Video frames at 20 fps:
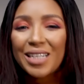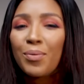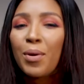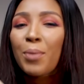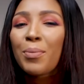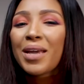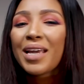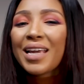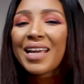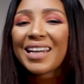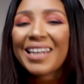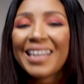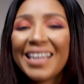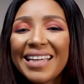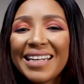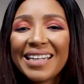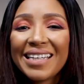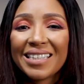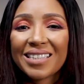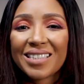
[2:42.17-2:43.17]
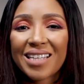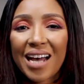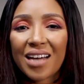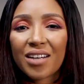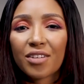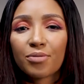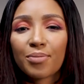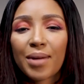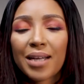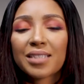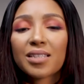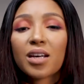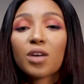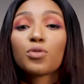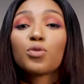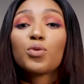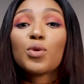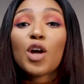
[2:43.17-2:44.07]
Am I making an idiot out of myself?